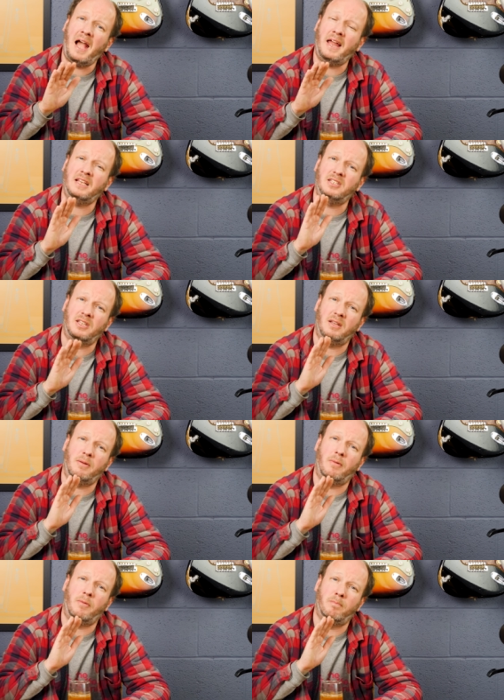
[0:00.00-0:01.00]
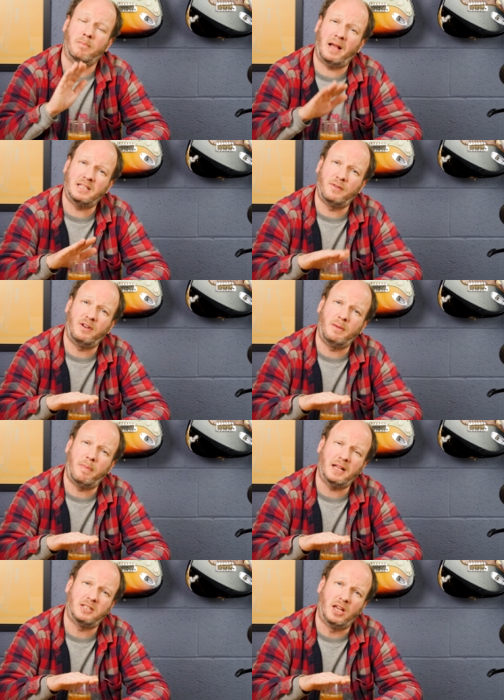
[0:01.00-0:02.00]
and it's massively
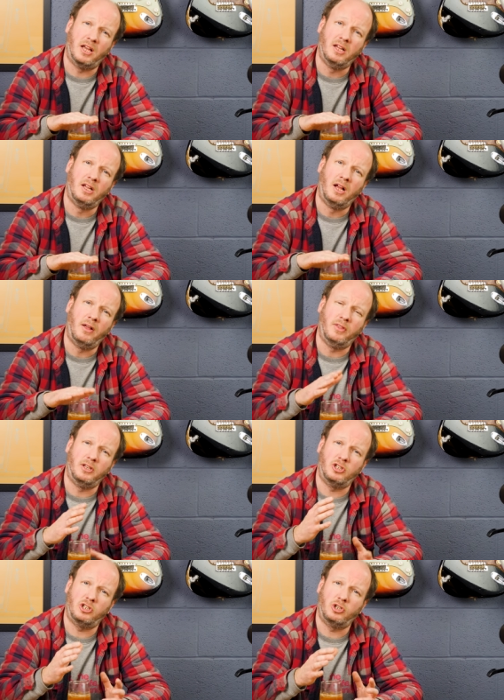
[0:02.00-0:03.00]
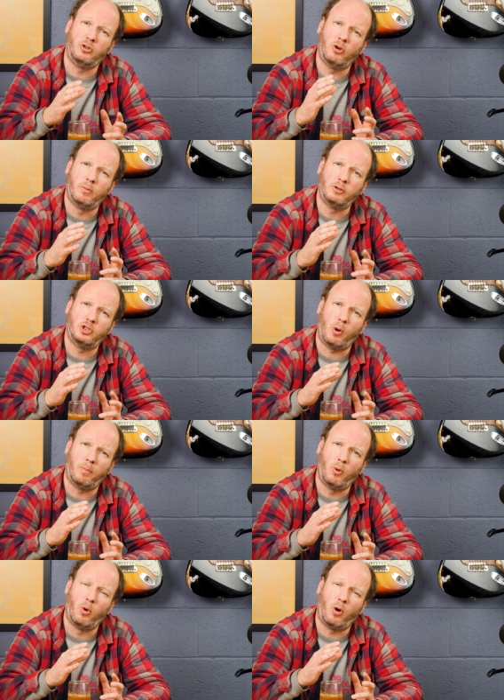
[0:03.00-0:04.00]
better than just your normal
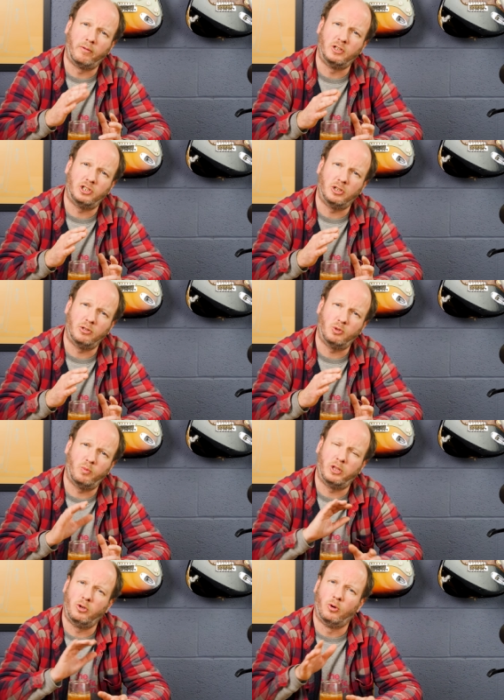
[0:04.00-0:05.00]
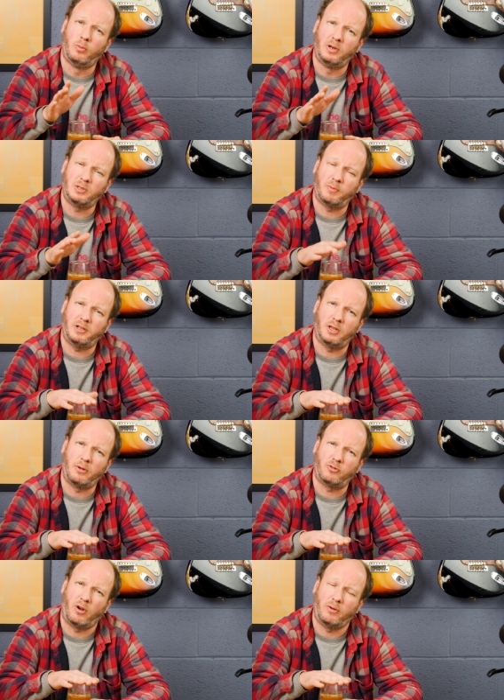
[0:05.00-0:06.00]
shop bought orange juice with a normal
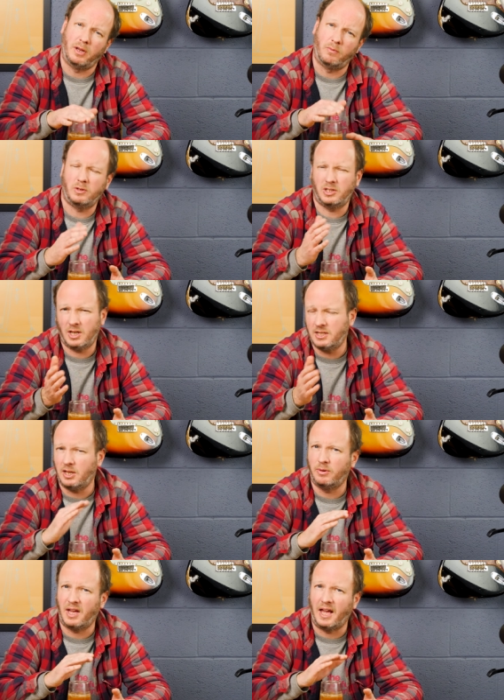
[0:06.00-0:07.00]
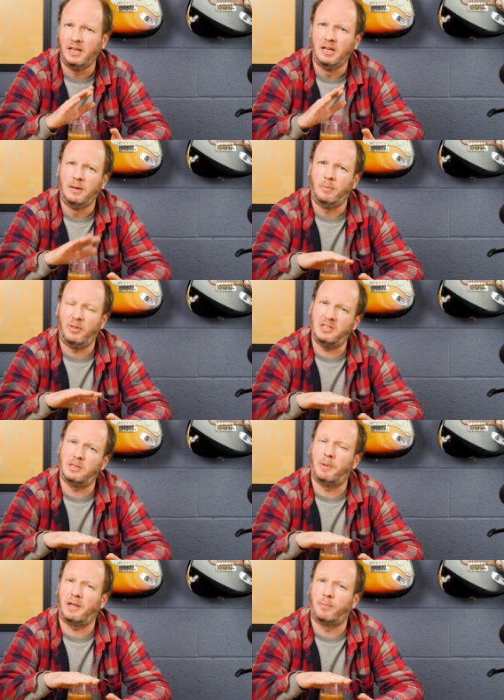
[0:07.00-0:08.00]
espresso thrown in, which tastes okay, but this
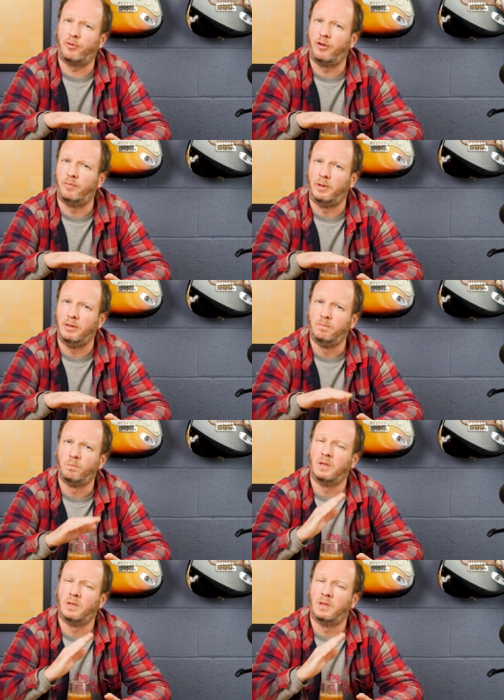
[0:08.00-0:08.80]
is a big improvement.